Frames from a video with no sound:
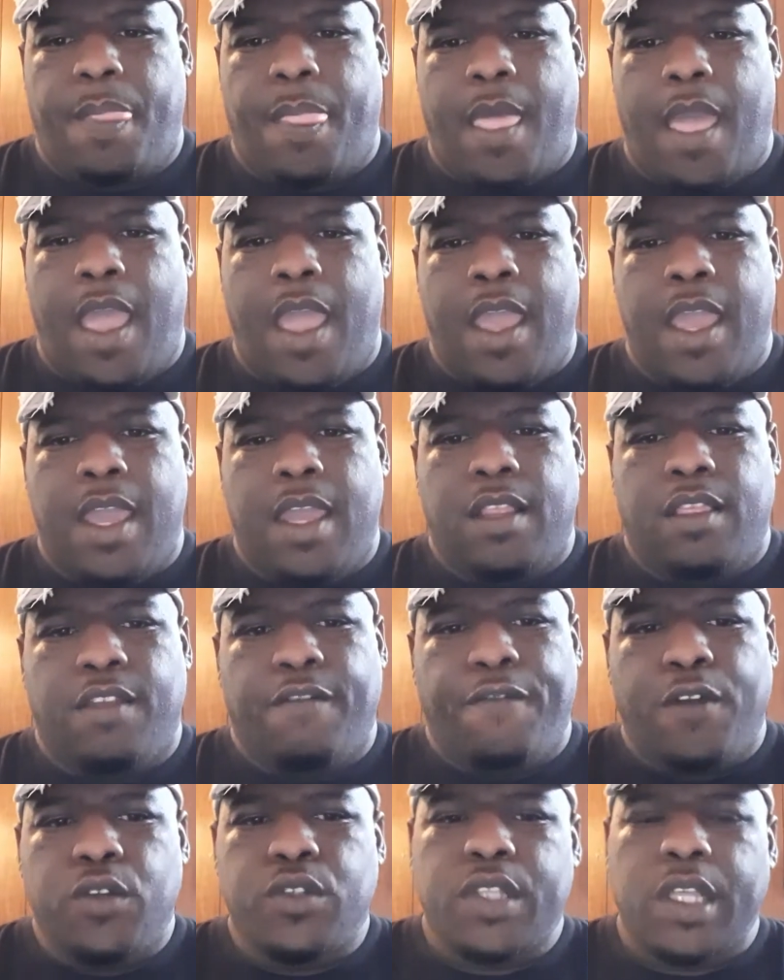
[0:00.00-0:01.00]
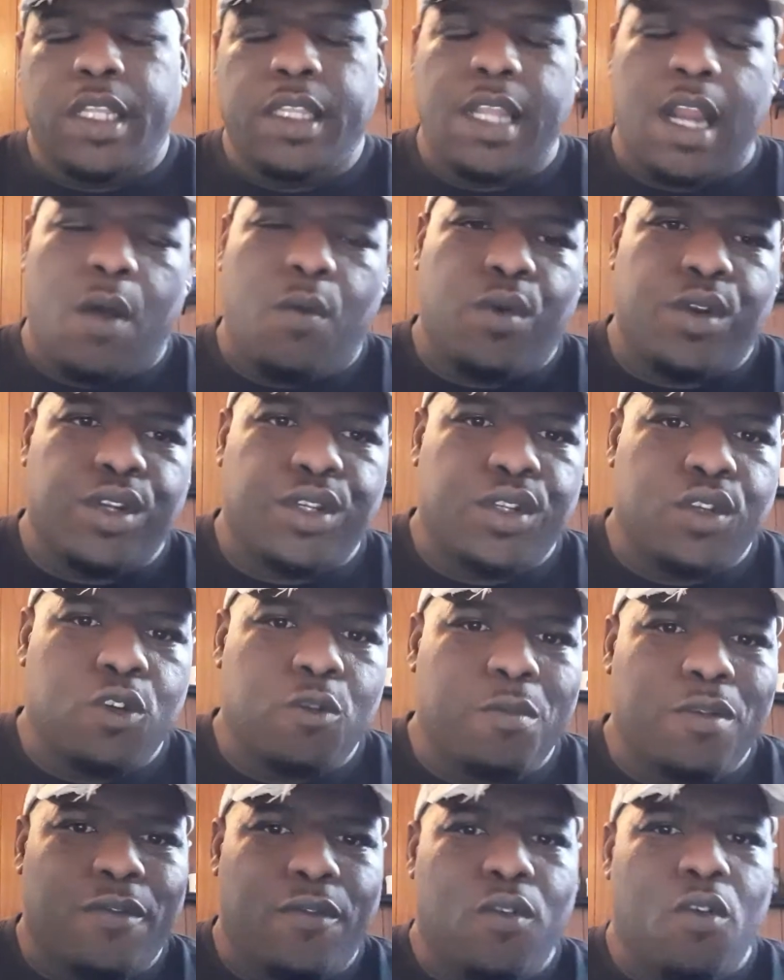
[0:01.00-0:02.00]
And the first thing that I want to do
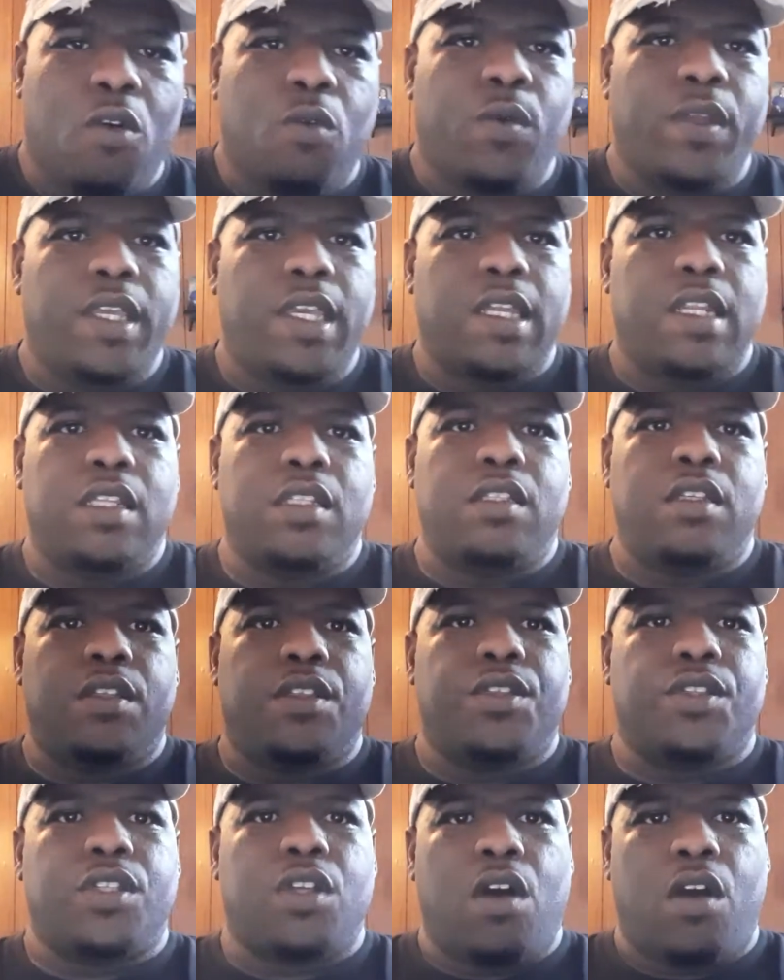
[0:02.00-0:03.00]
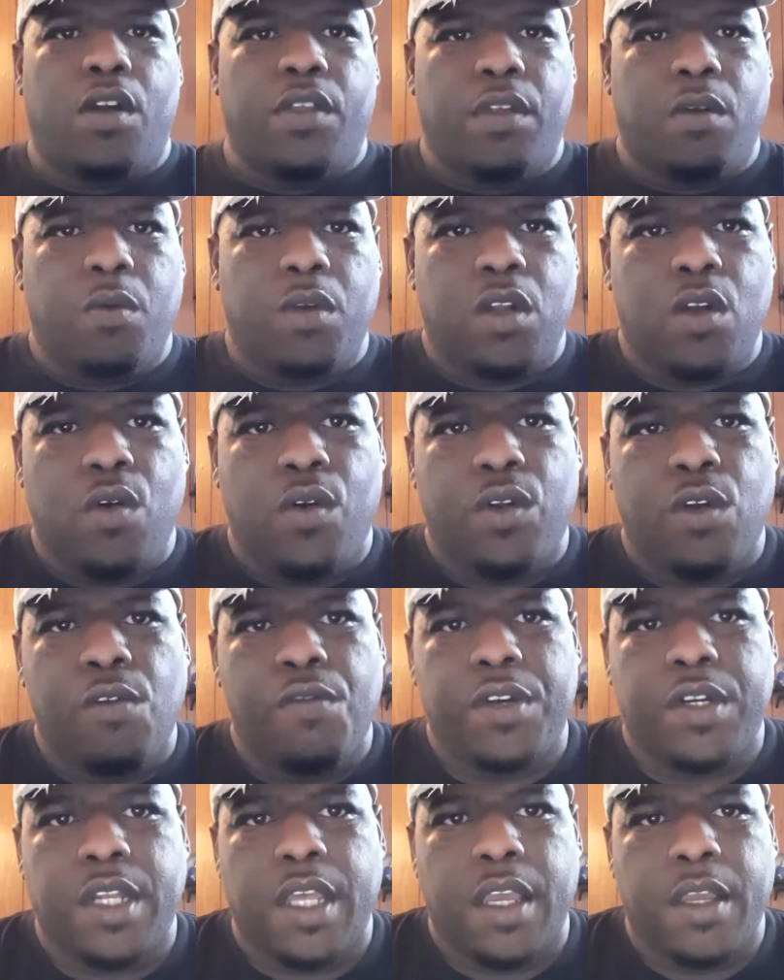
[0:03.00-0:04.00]
before we get into the TAR that we're going
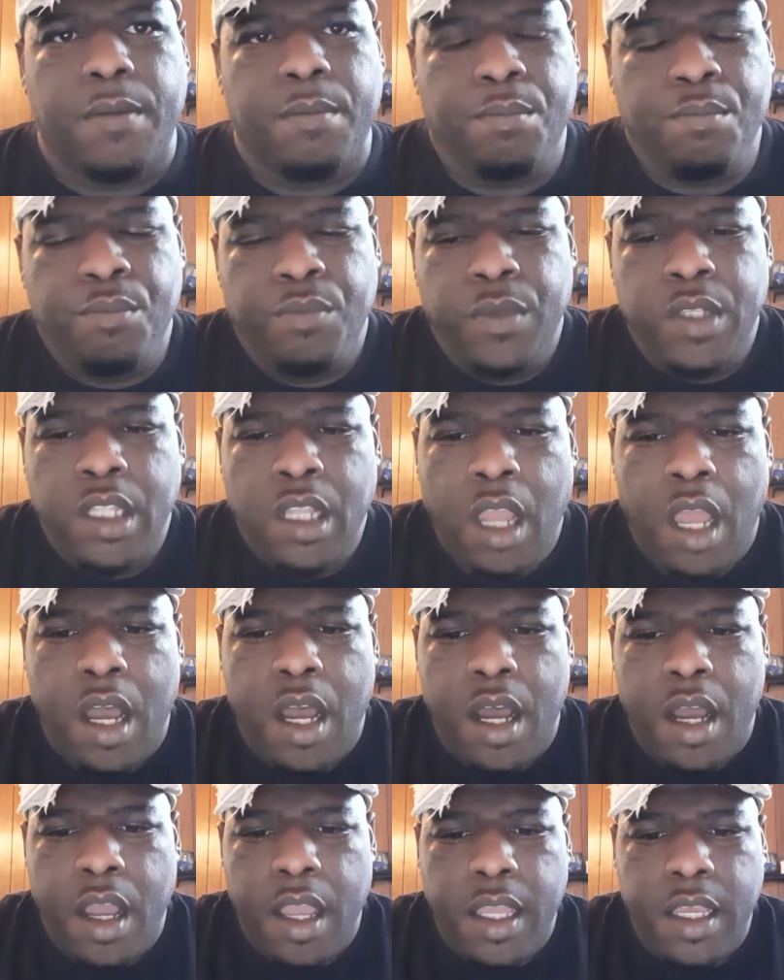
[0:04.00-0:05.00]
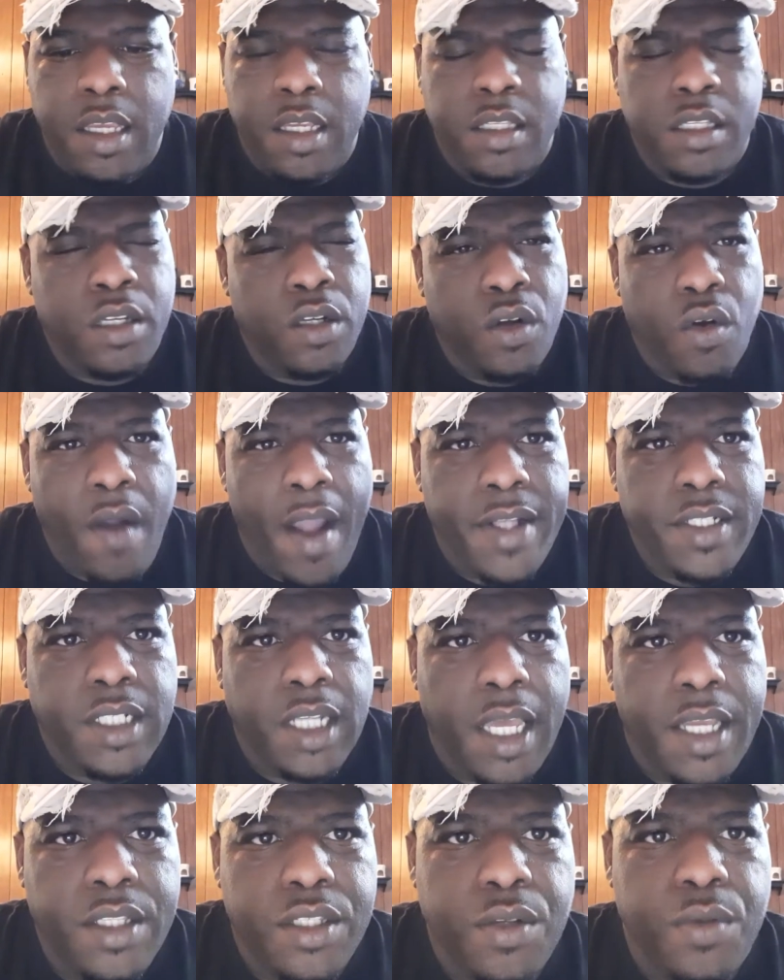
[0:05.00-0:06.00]
over today is
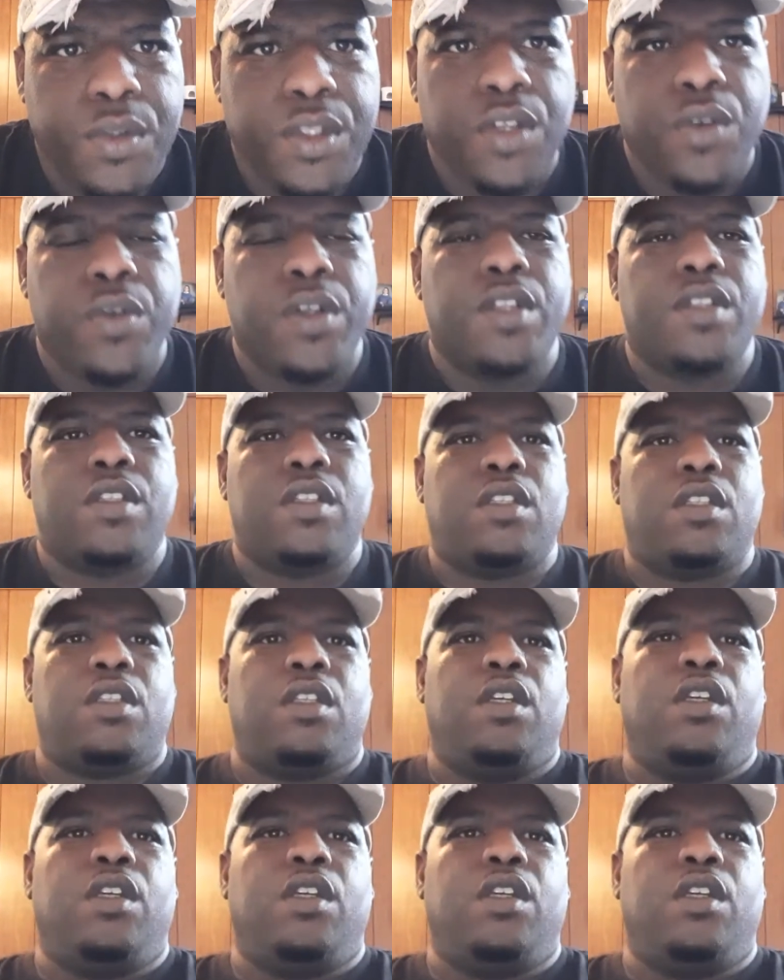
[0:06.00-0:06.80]
congratulate two students.